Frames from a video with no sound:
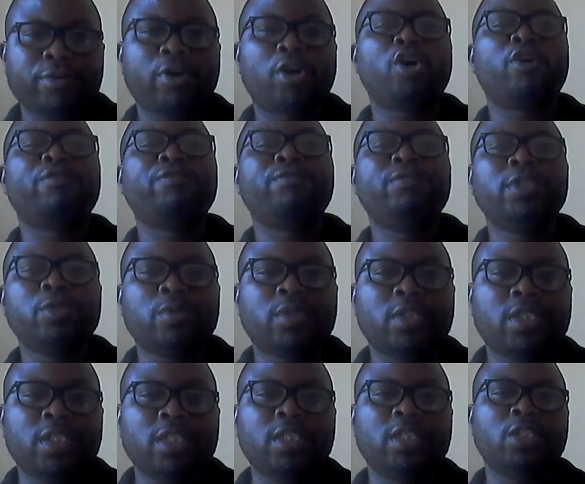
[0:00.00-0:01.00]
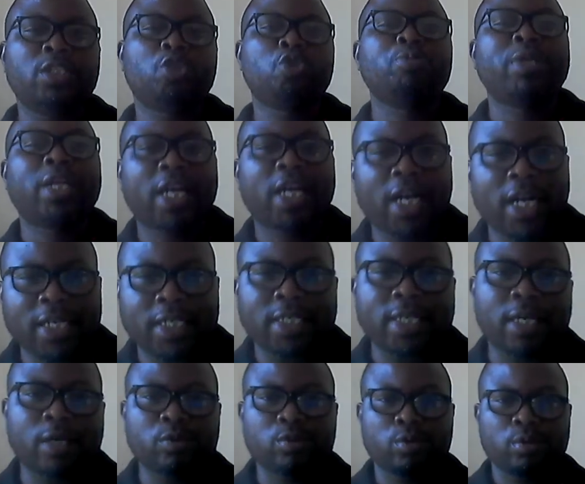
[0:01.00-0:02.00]
of duty to be carried
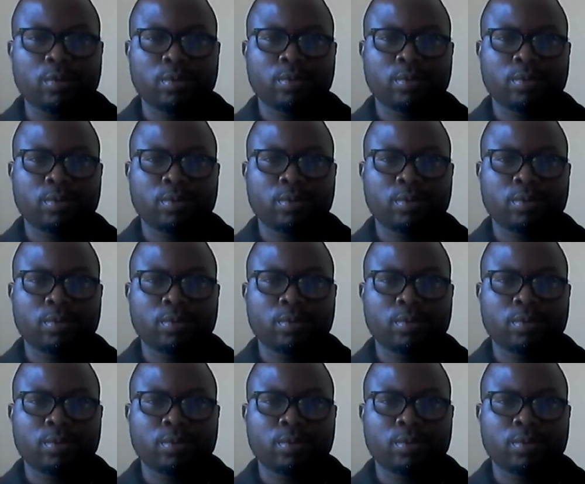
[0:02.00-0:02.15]
out.